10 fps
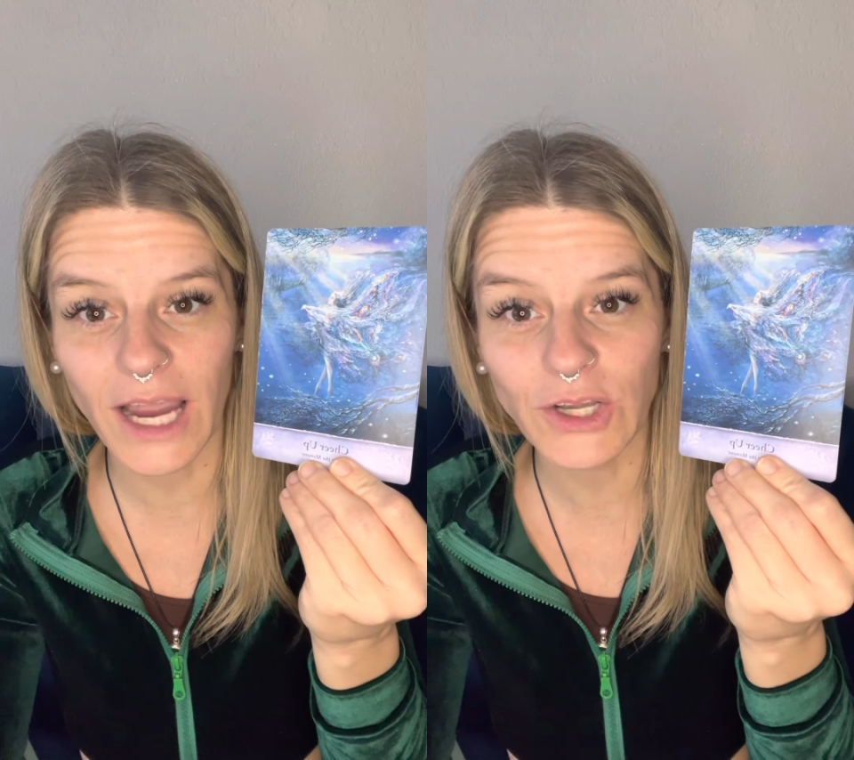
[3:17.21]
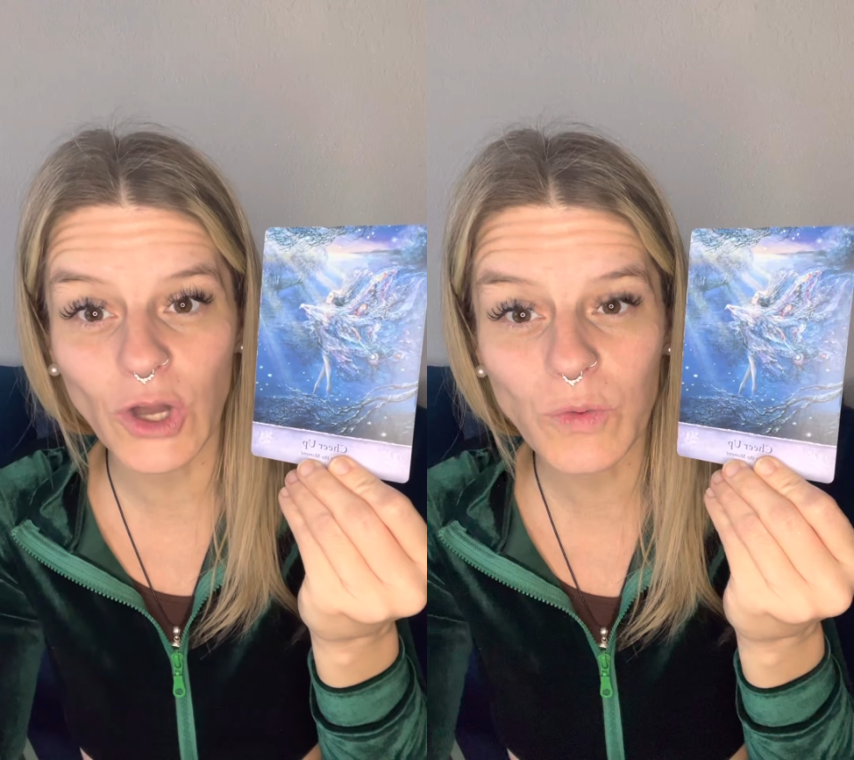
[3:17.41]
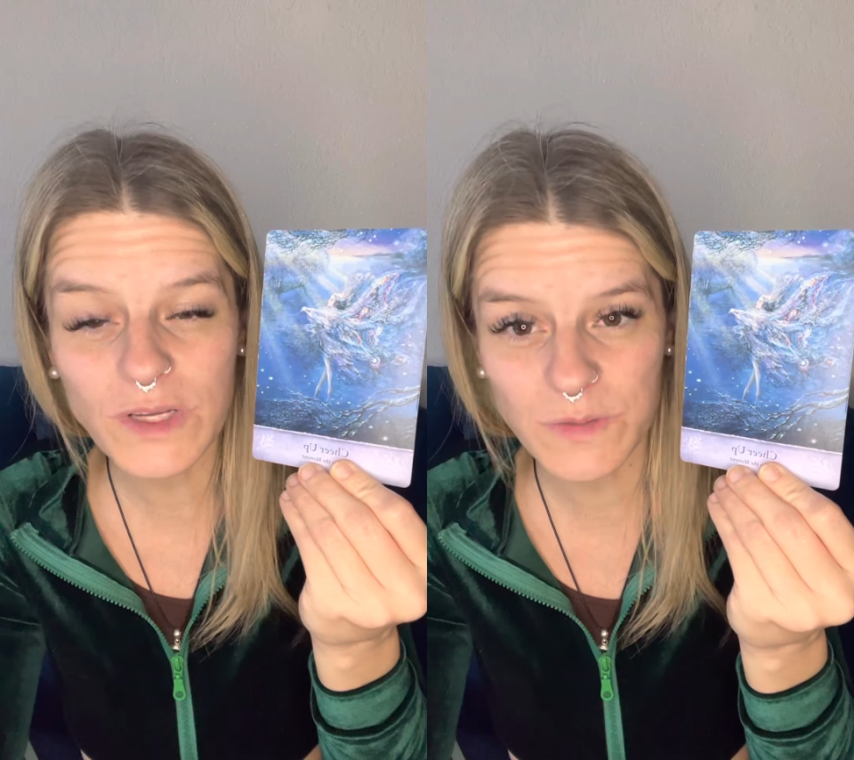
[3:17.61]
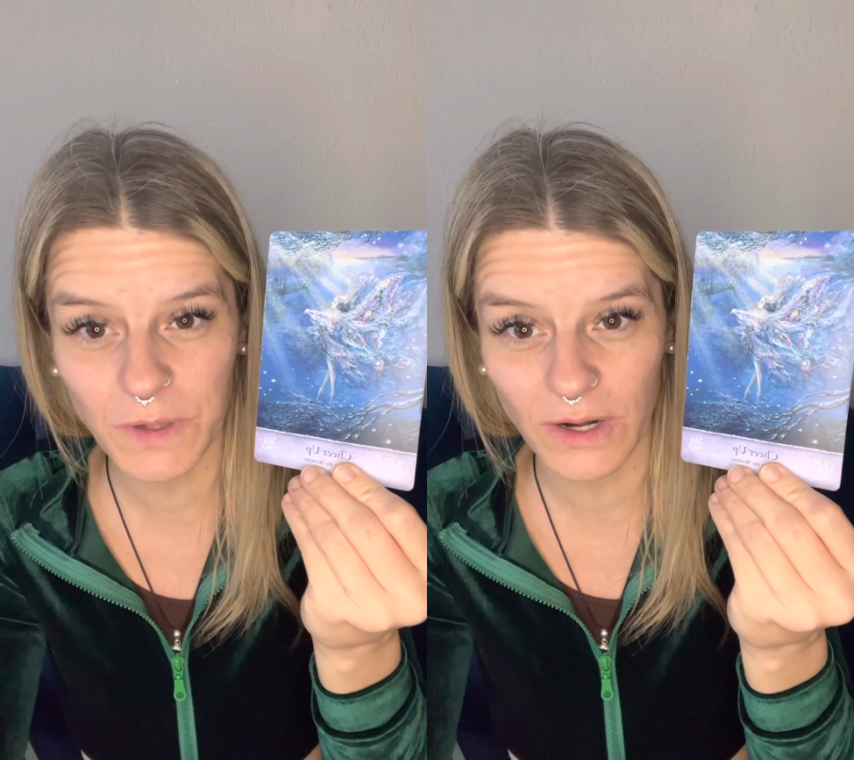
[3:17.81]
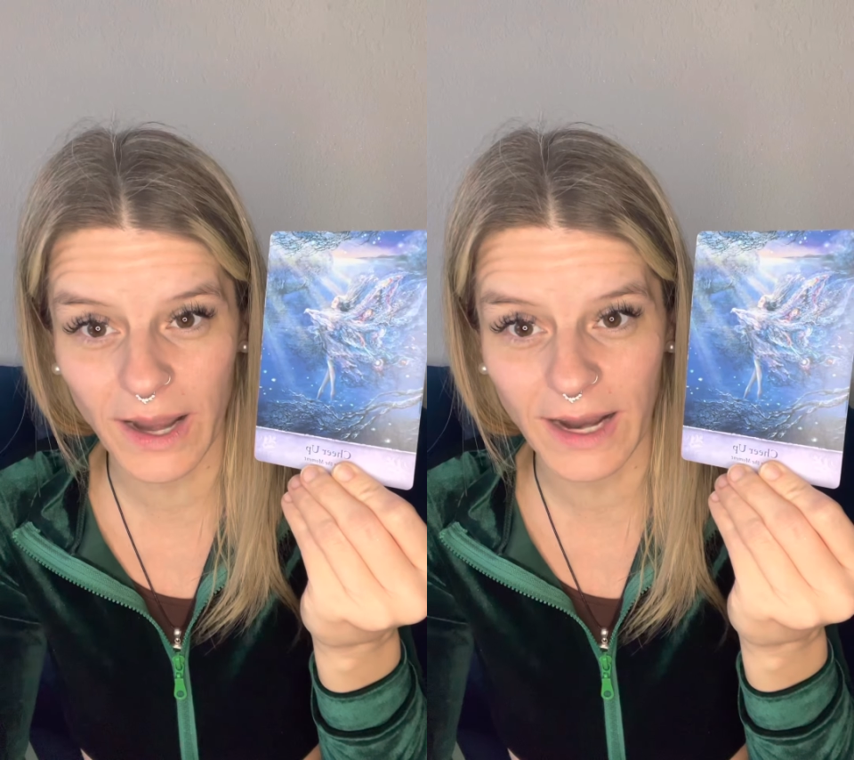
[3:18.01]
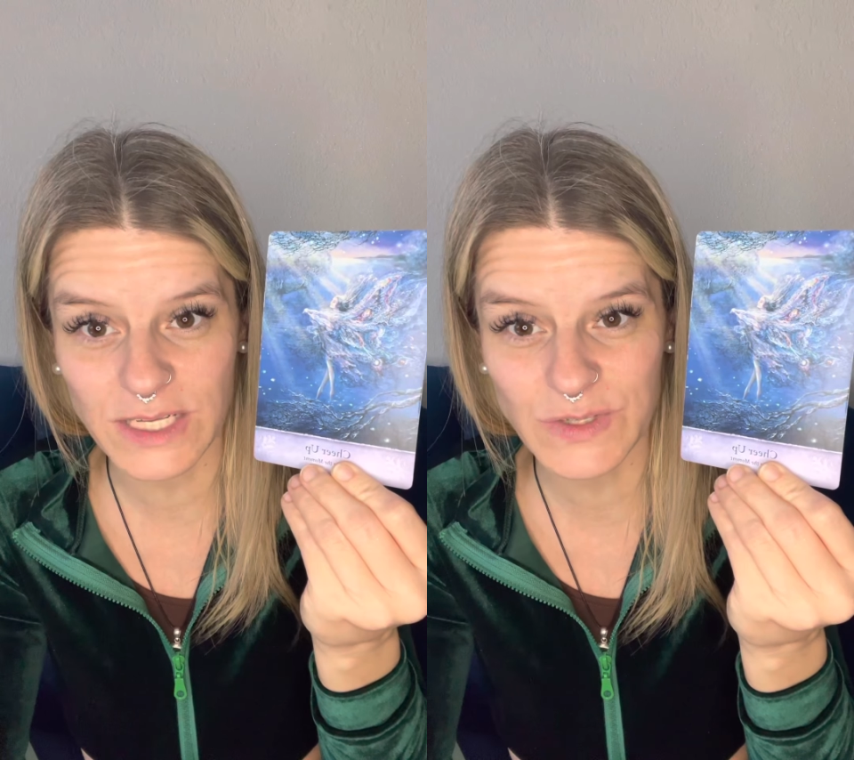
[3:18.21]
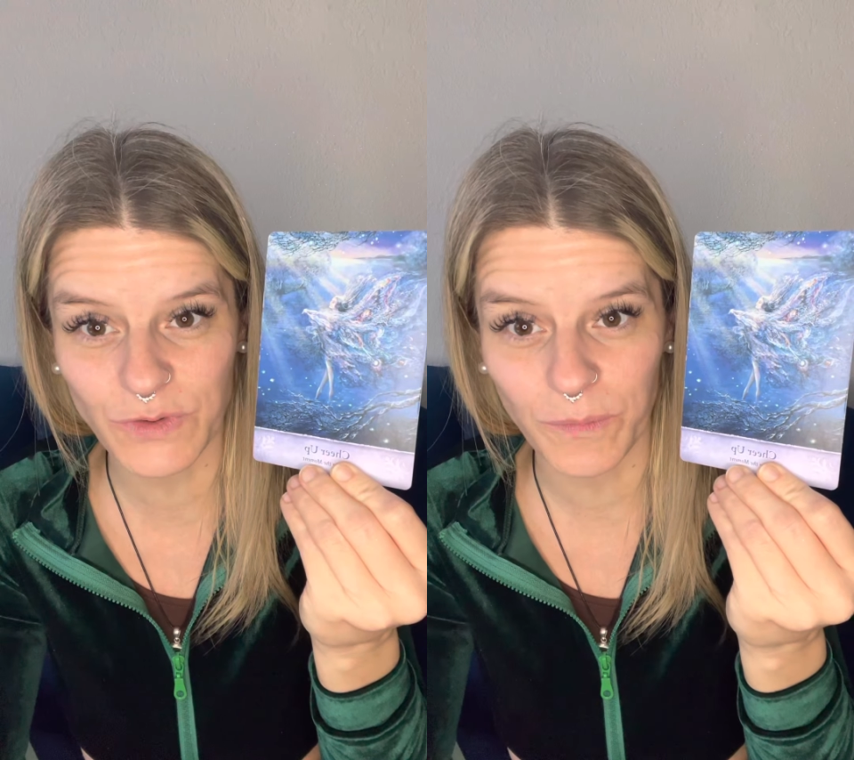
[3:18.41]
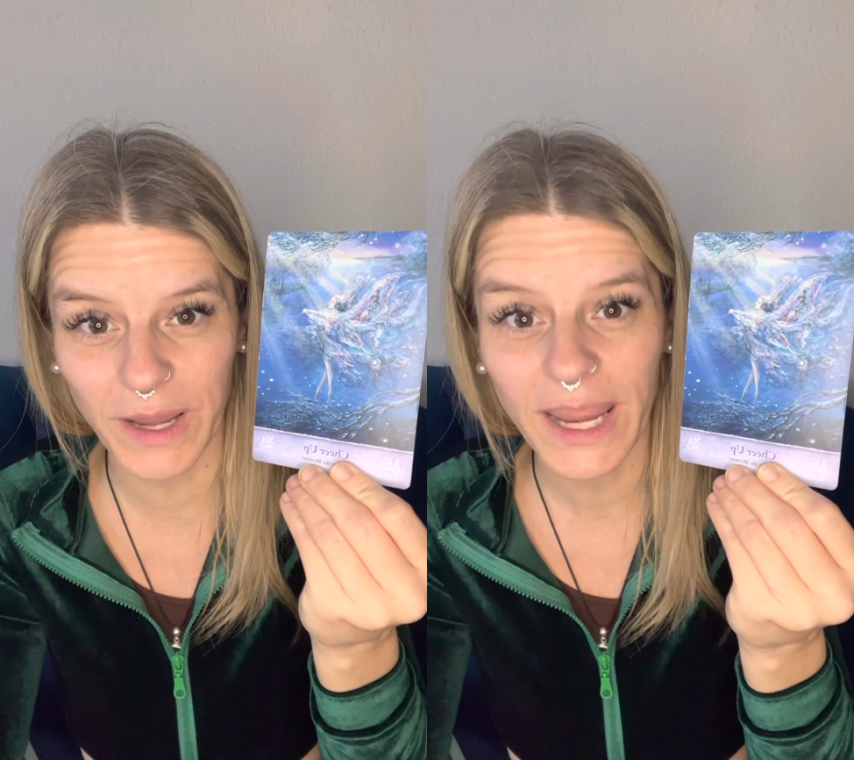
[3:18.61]
I know what spirit has
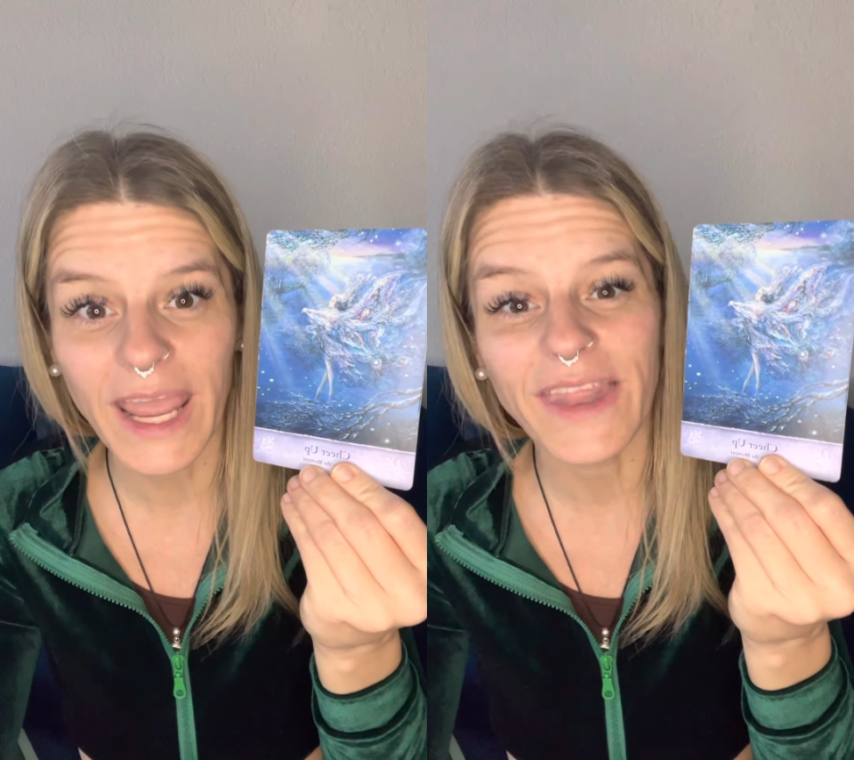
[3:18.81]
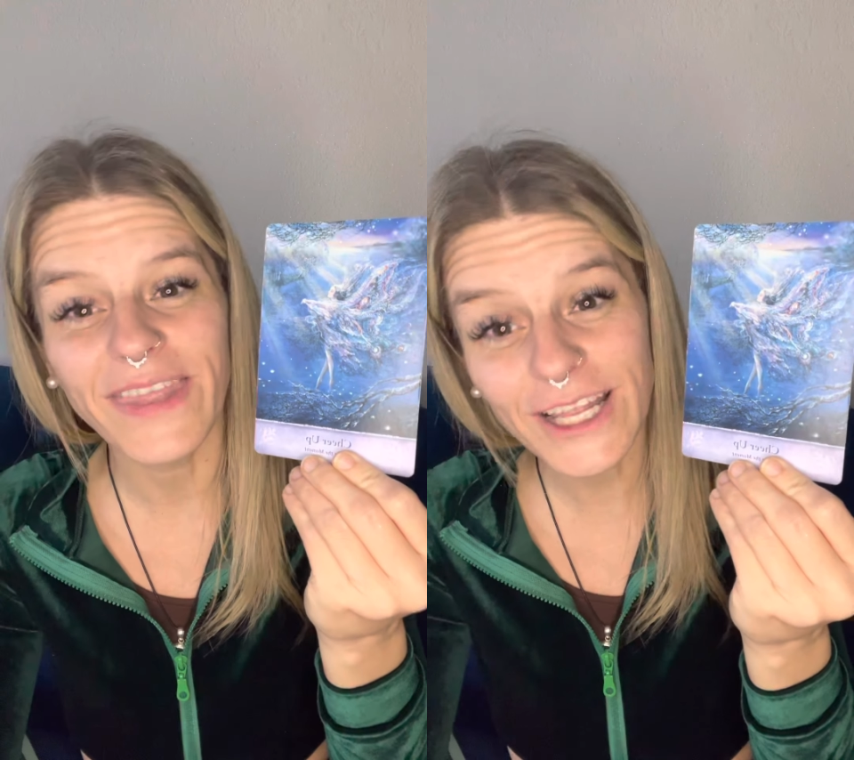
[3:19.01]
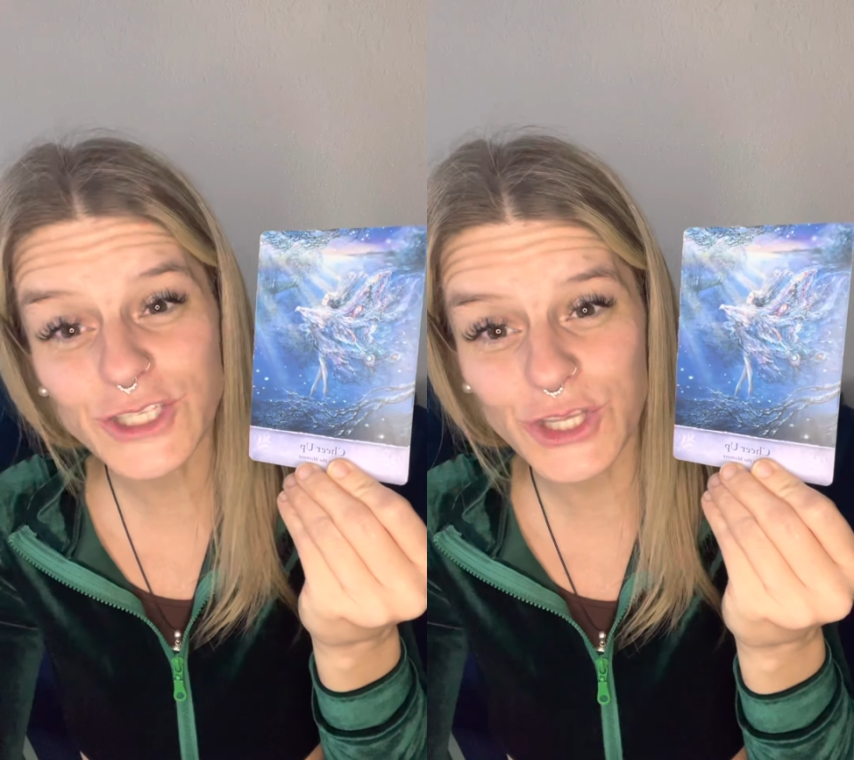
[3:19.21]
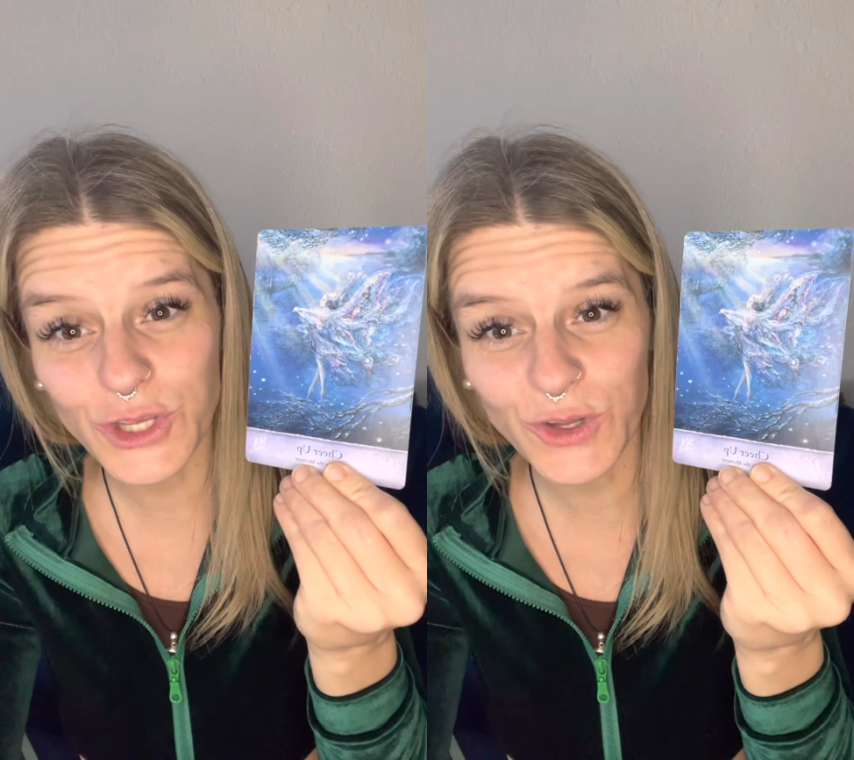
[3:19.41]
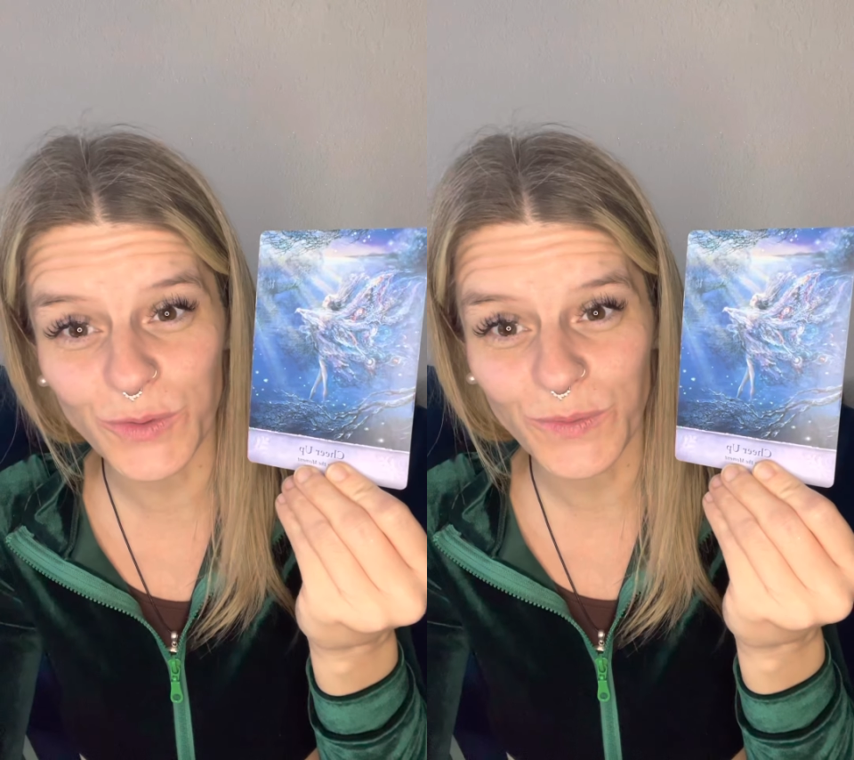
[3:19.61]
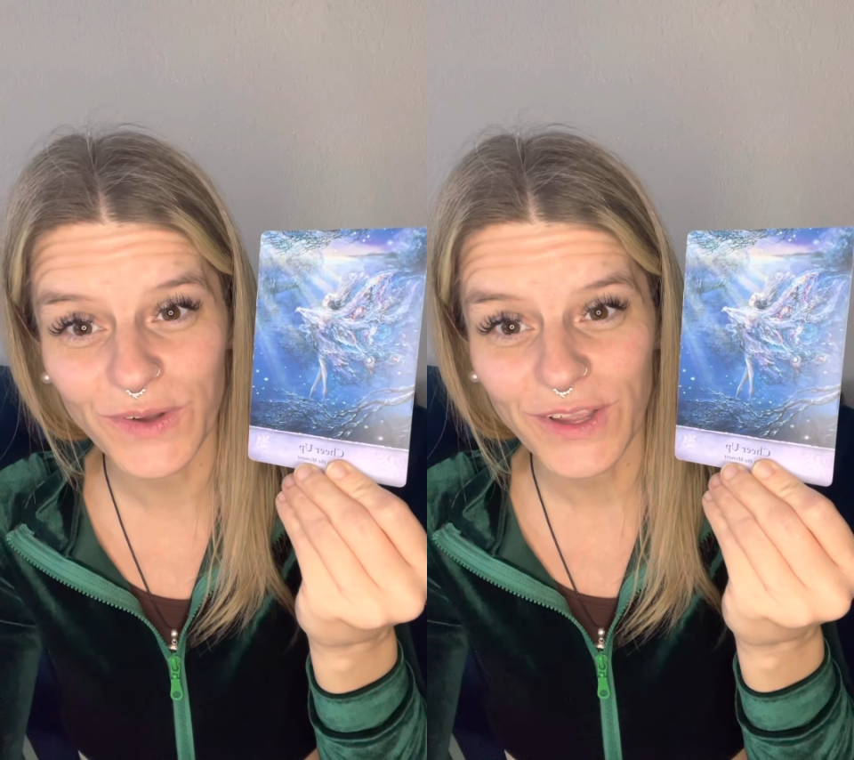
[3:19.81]
for me. That's you.